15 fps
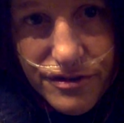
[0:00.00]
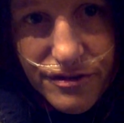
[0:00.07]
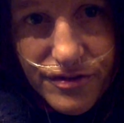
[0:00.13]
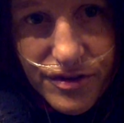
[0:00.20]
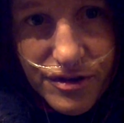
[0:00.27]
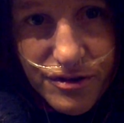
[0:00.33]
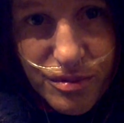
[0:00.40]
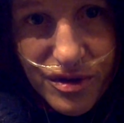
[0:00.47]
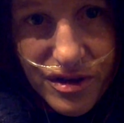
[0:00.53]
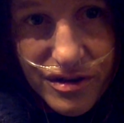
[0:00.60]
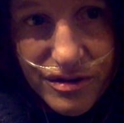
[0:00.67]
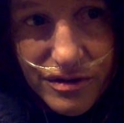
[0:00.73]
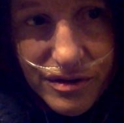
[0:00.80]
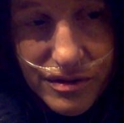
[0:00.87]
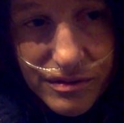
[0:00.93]
in the first
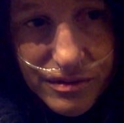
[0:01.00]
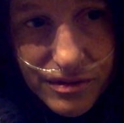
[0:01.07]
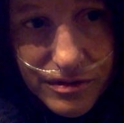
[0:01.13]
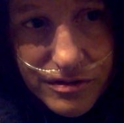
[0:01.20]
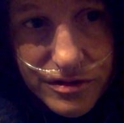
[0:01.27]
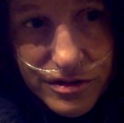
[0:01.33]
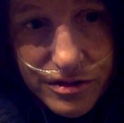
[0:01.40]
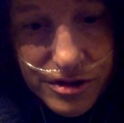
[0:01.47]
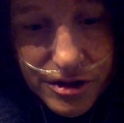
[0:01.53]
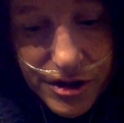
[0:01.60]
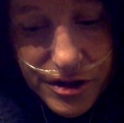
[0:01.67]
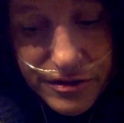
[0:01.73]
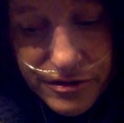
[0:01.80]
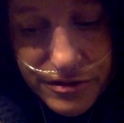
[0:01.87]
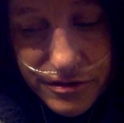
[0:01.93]
place, and those
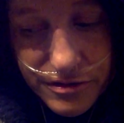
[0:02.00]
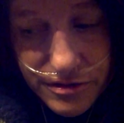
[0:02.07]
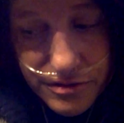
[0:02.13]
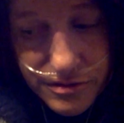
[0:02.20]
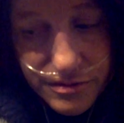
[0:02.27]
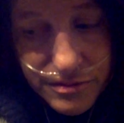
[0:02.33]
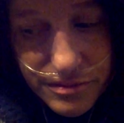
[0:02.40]
injuries are just